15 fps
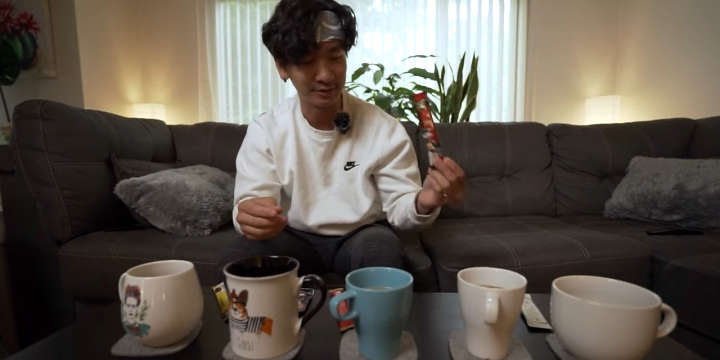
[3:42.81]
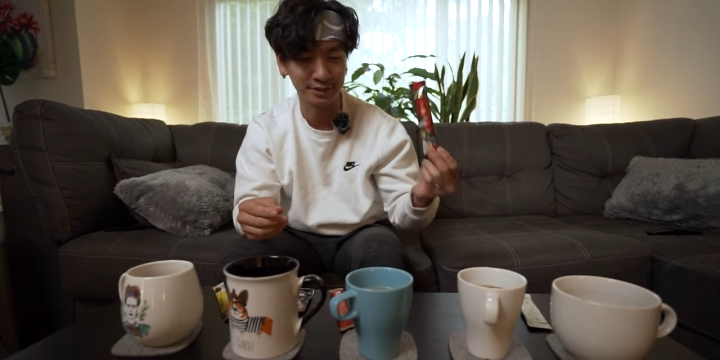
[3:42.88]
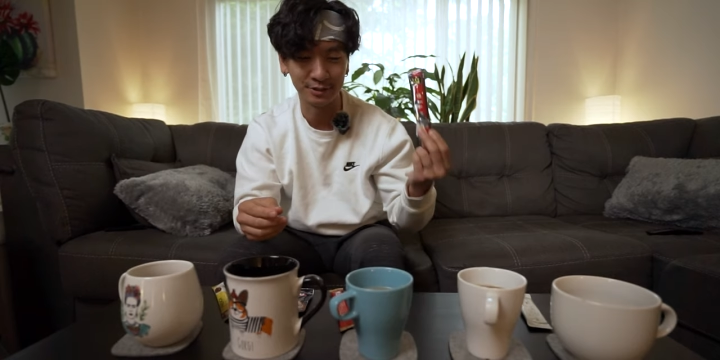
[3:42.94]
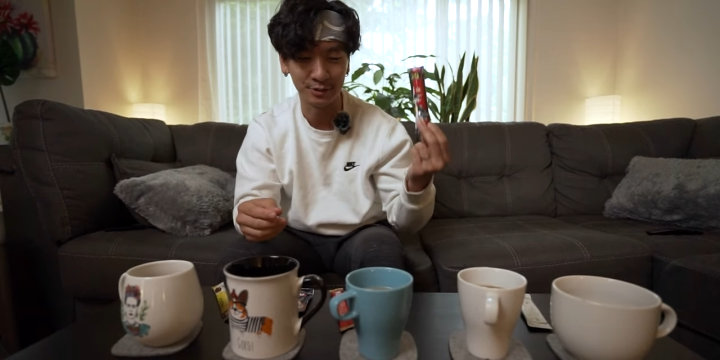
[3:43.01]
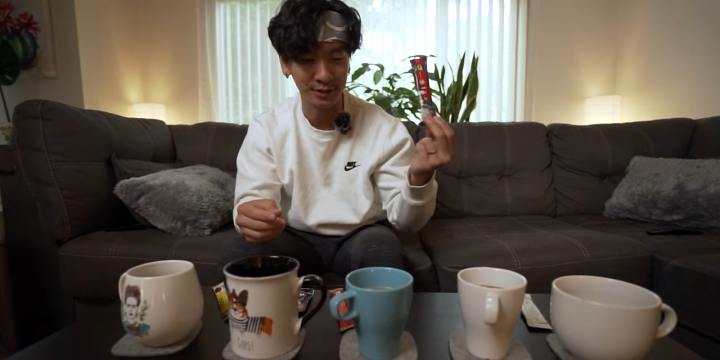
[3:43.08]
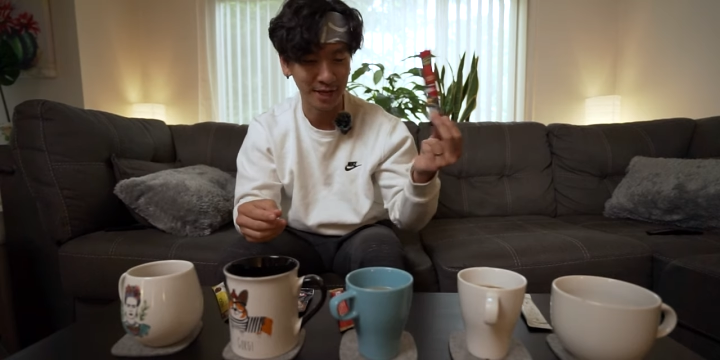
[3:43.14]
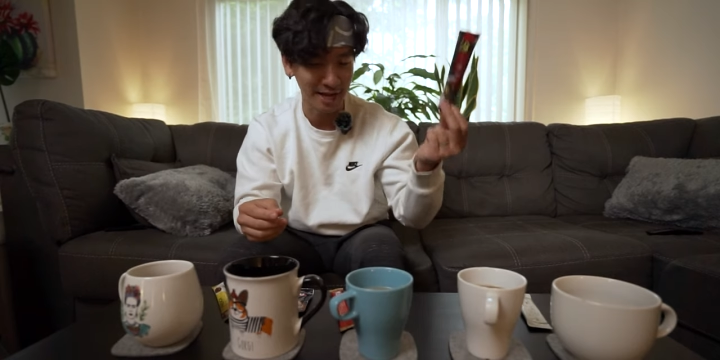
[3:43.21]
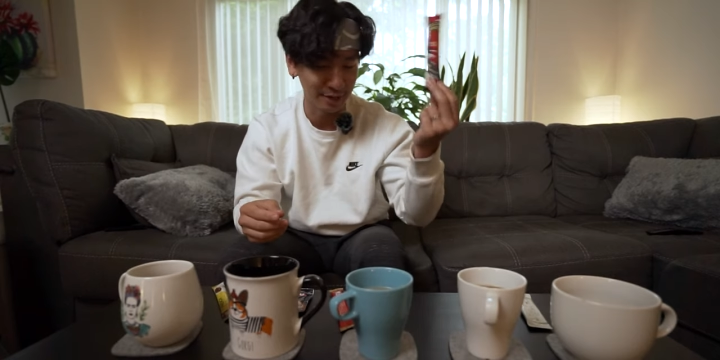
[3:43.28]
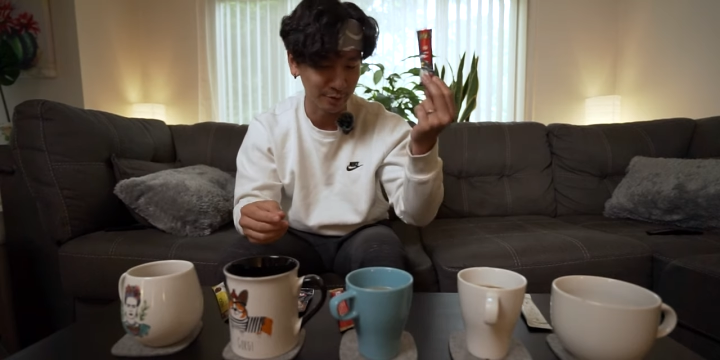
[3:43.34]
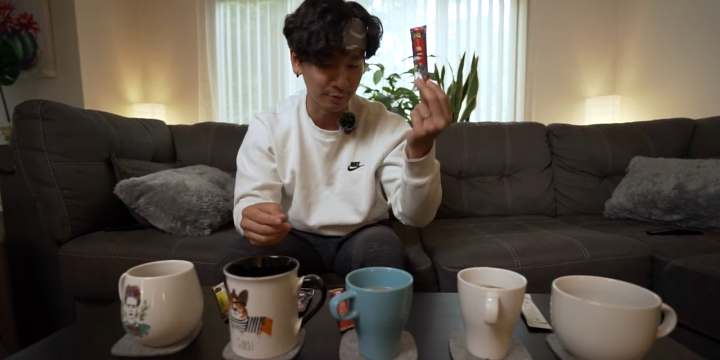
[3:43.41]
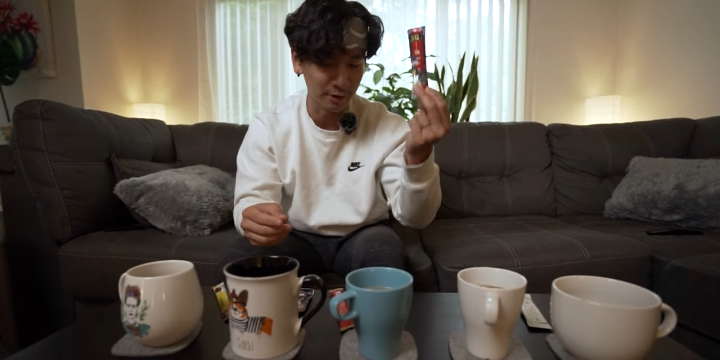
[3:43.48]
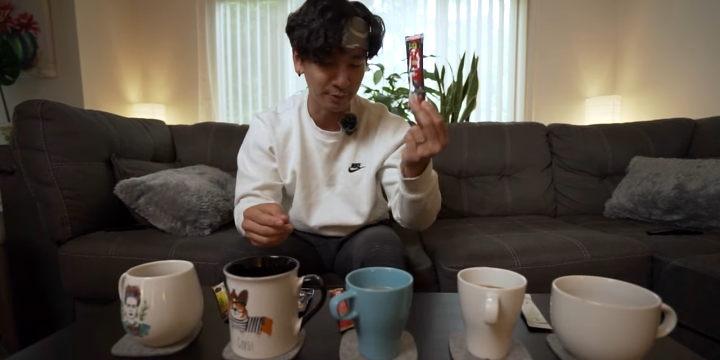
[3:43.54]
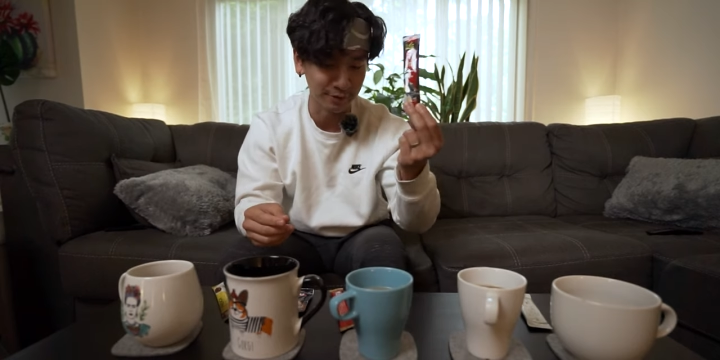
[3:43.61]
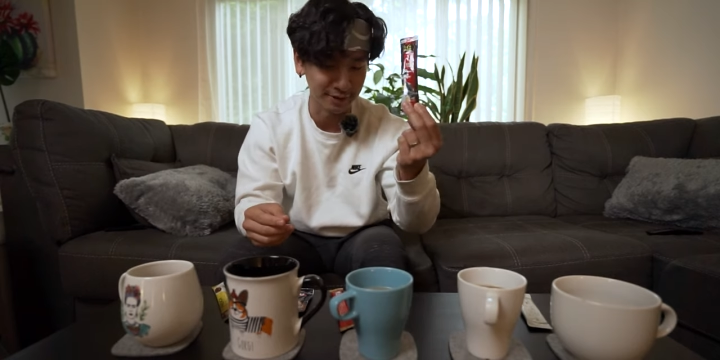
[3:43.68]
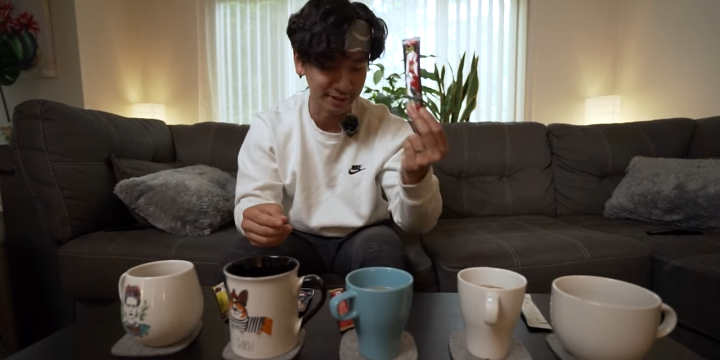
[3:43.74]
you can't go
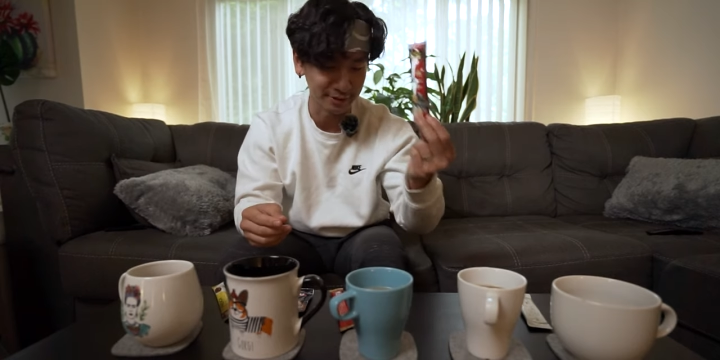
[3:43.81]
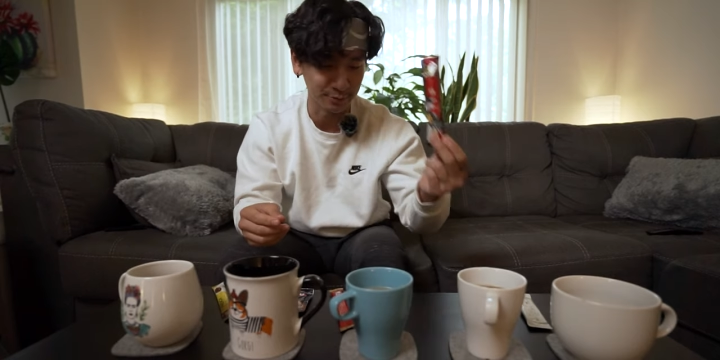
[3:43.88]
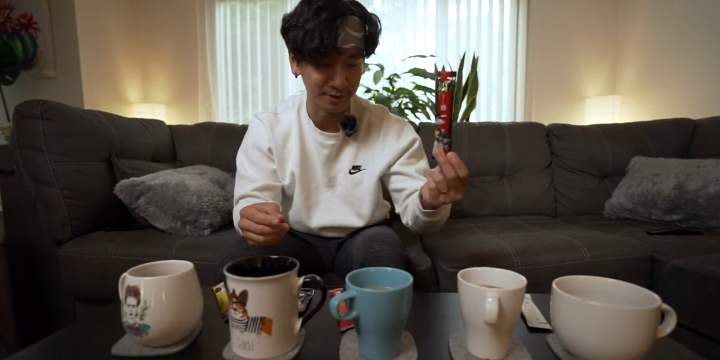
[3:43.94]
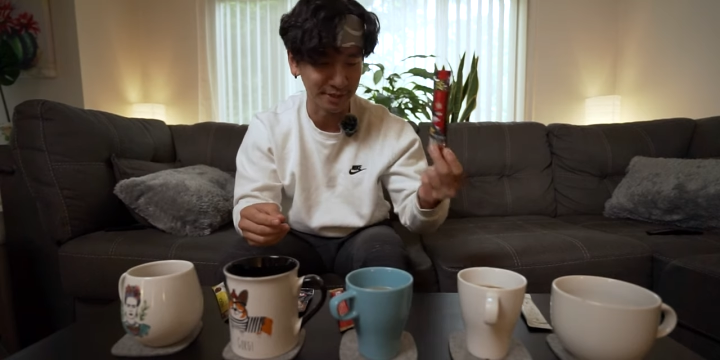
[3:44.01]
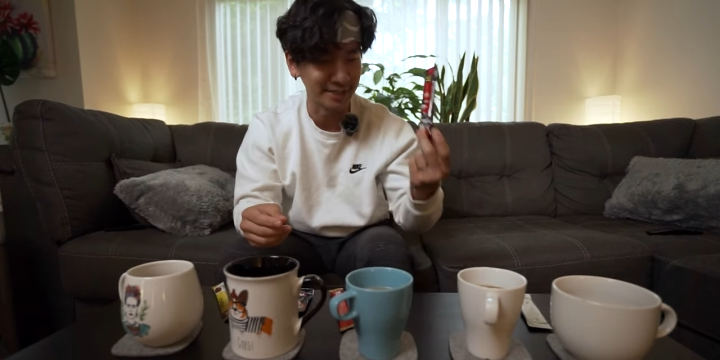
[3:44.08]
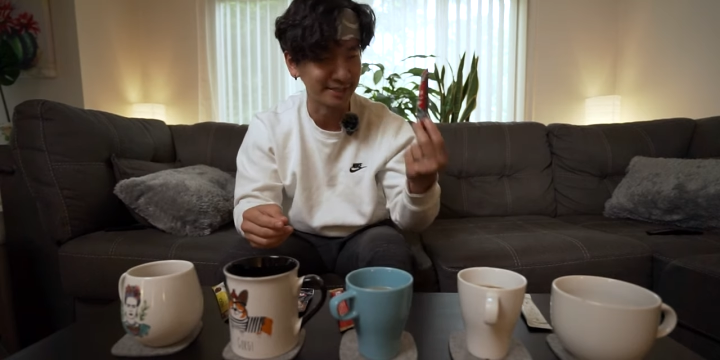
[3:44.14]
wrong with this one.